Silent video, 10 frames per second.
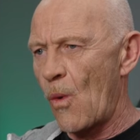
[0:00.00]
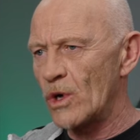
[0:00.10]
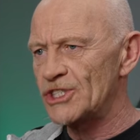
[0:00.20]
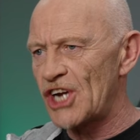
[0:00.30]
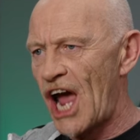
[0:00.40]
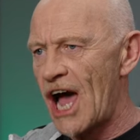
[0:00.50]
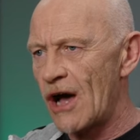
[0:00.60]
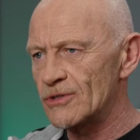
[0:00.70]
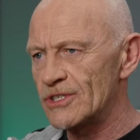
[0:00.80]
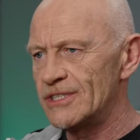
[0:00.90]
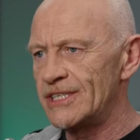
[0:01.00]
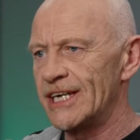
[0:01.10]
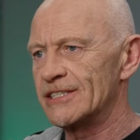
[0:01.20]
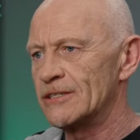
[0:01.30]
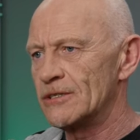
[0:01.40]
Watch out
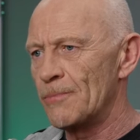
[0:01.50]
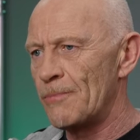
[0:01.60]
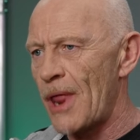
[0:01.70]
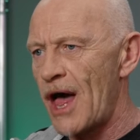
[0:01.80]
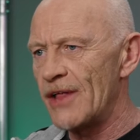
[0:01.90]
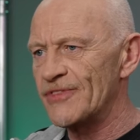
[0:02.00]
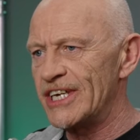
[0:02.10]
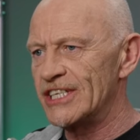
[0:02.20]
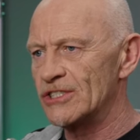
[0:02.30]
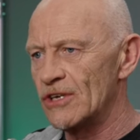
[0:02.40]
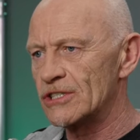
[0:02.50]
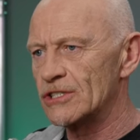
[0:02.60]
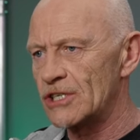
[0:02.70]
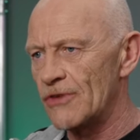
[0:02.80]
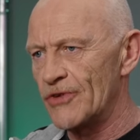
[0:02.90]
that the plant is not
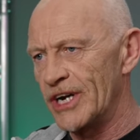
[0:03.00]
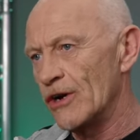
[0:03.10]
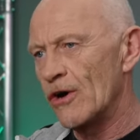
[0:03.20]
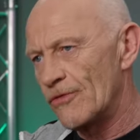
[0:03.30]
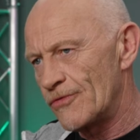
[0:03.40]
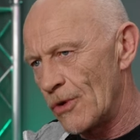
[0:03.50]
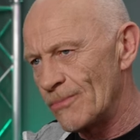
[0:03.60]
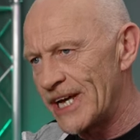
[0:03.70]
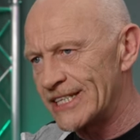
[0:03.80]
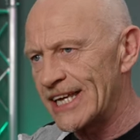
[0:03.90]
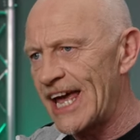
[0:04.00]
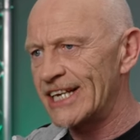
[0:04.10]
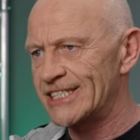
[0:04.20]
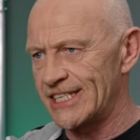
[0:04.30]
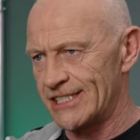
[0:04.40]
suffering from that
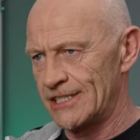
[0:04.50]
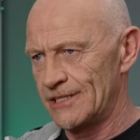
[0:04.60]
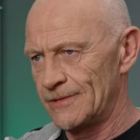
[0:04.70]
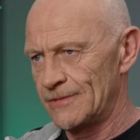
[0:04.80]
excess.